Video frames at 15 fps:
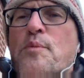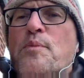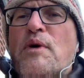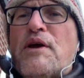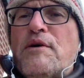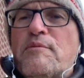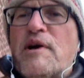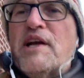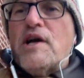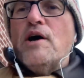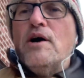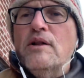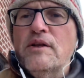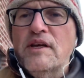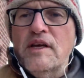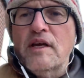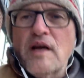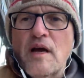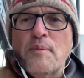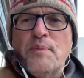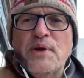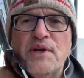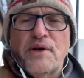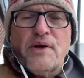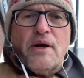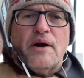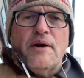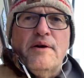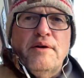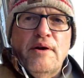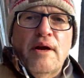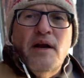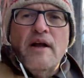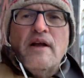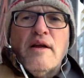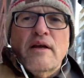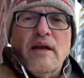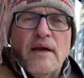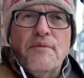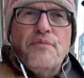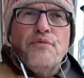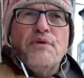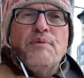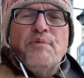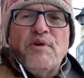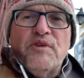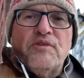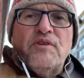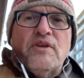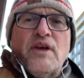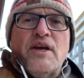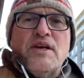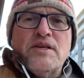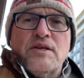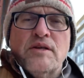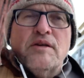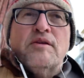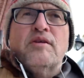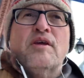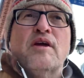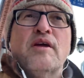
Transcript: my, my colleague uh, Peter Carter gave three presentations